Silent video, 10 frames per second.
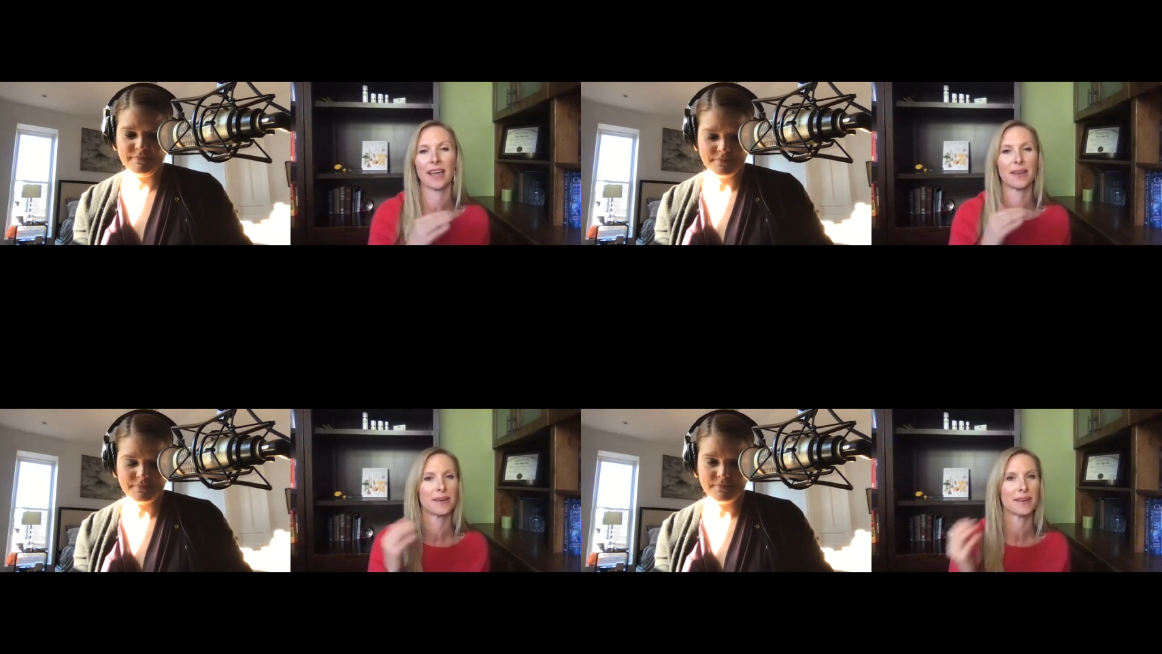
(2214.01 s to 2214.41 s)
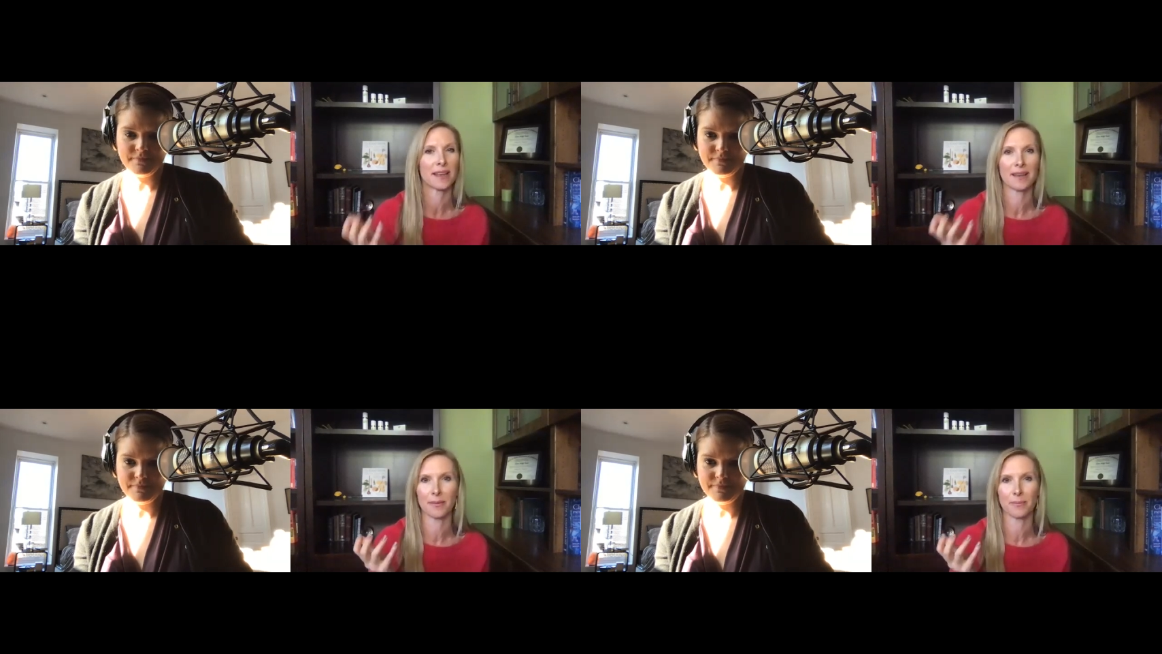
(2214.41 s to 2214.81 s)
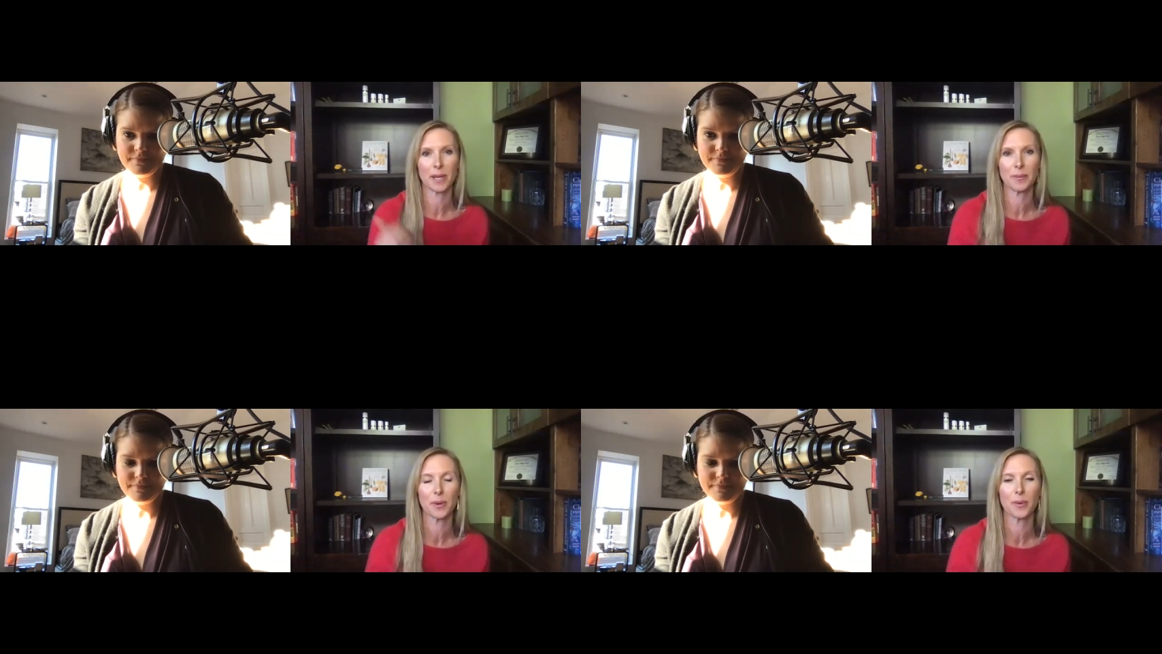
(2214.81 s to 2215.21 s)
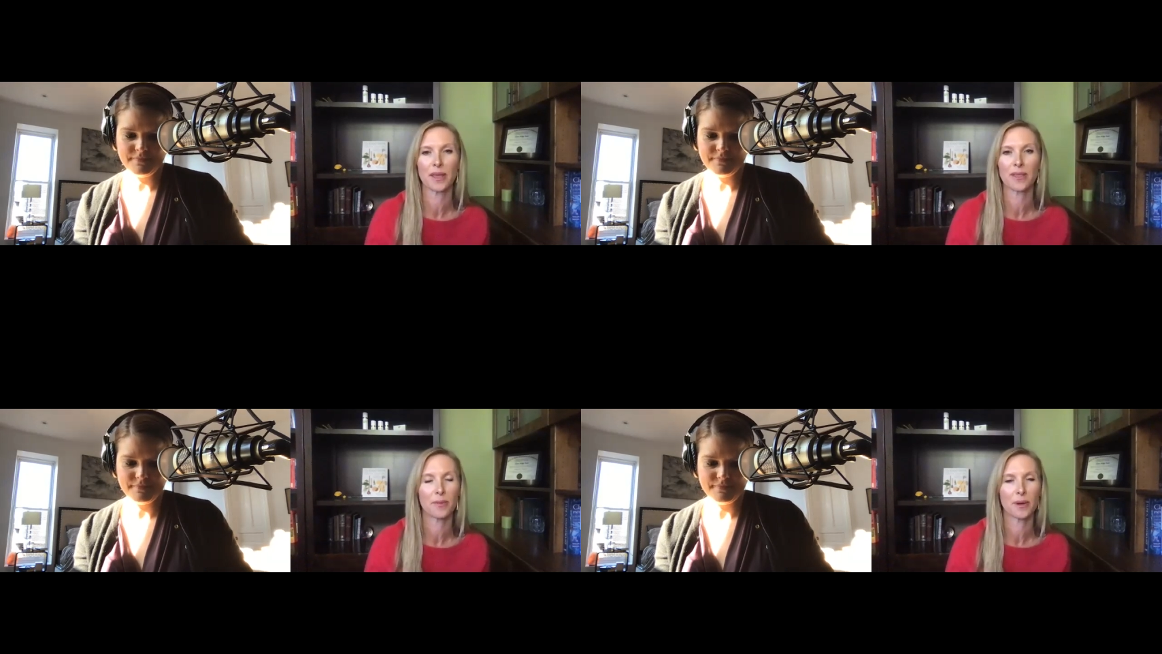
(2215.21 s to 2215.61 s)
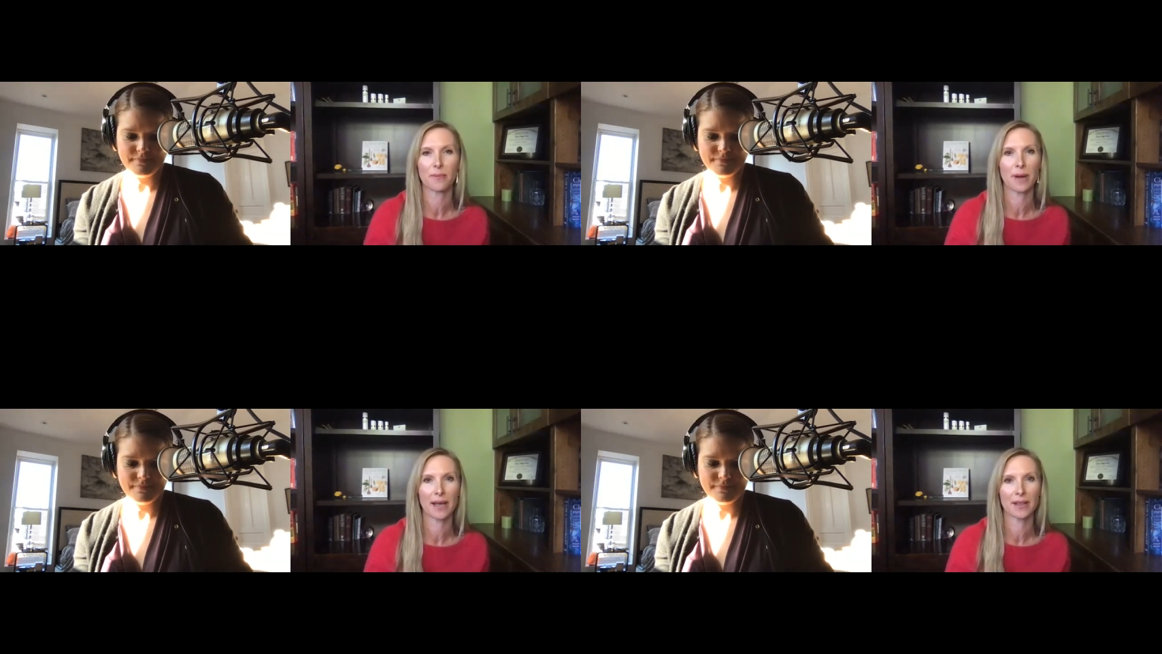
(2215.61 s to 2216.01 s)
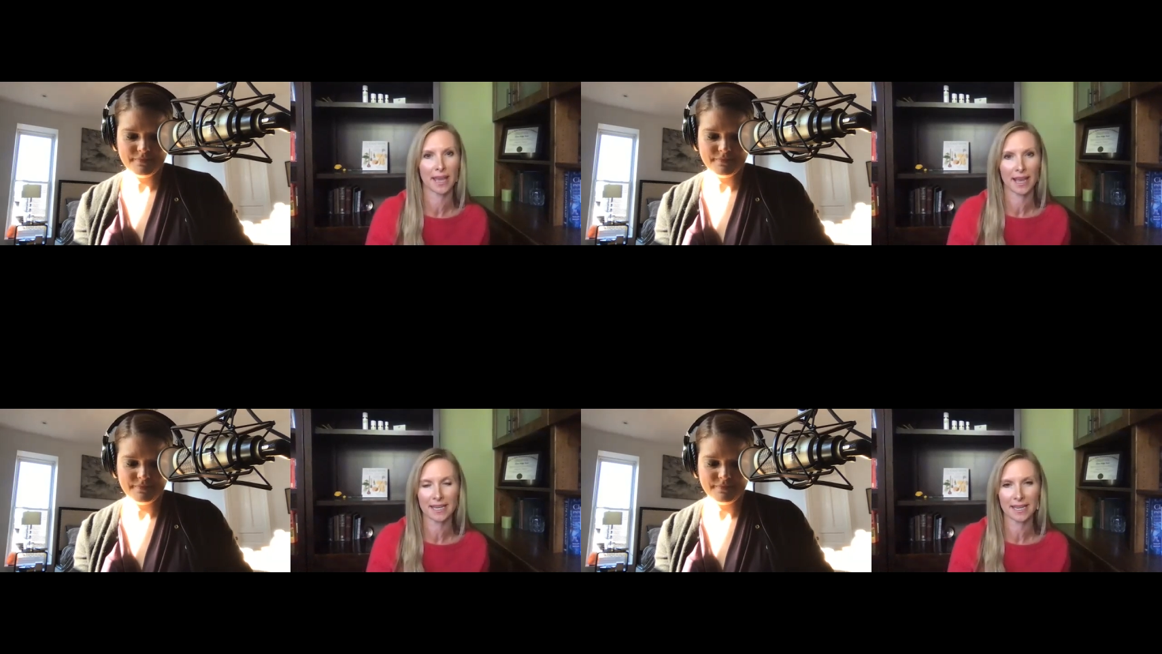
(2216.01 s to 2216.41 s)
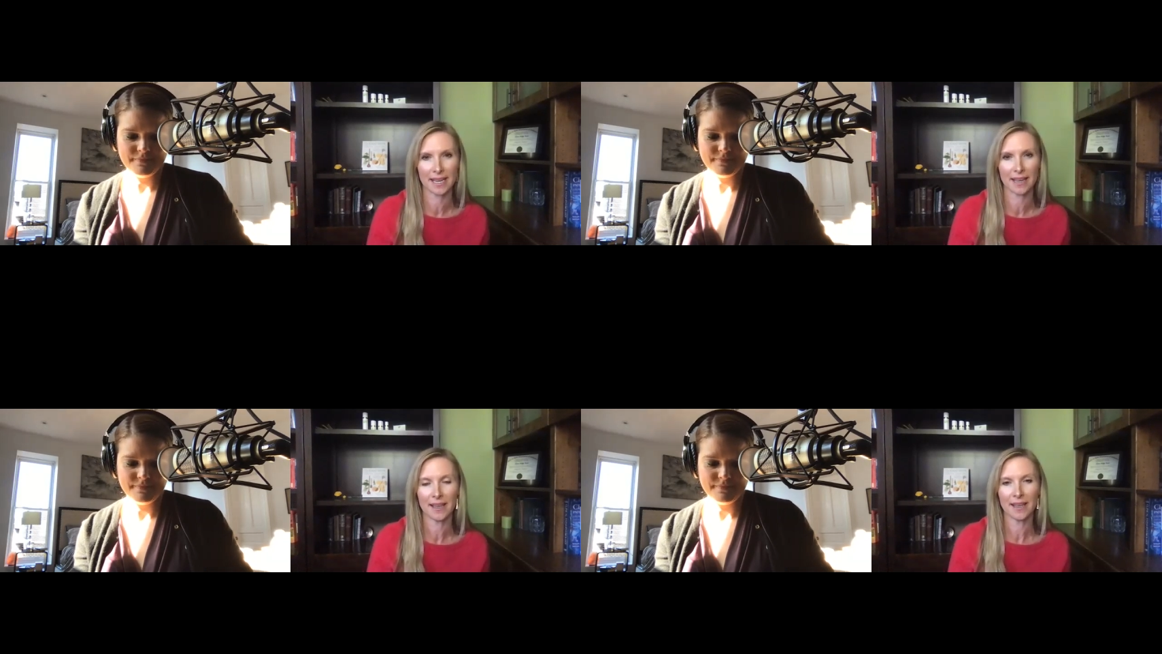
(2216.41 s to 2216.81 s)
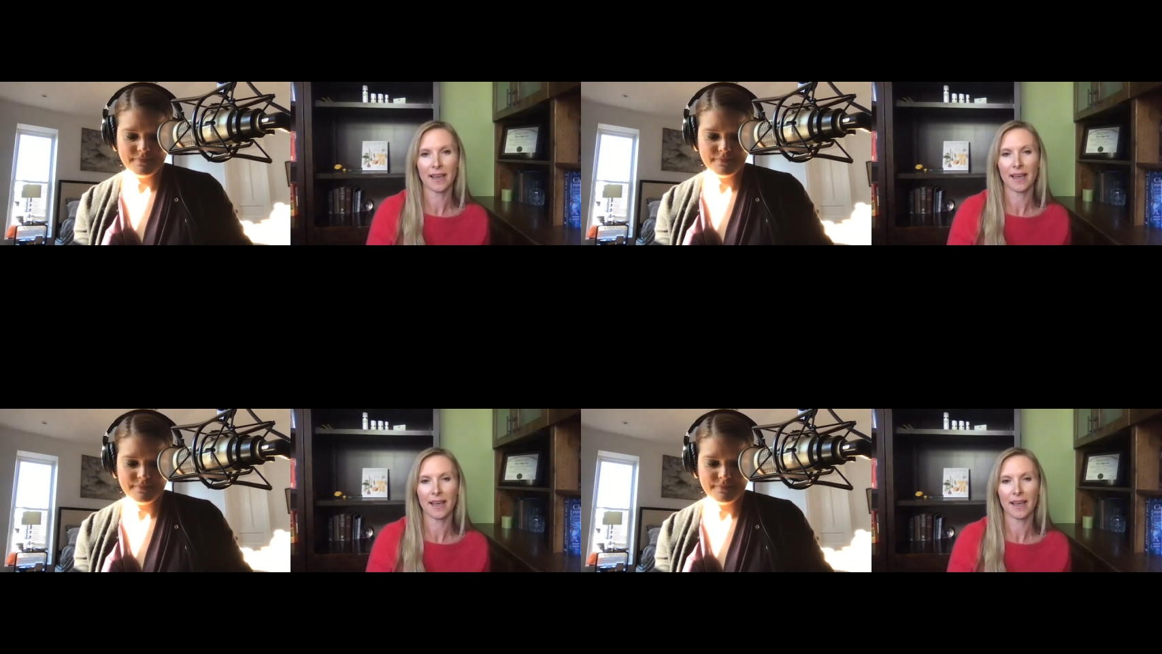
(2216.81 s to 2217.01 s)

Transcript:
Speaker 1: and and people with with mild acne,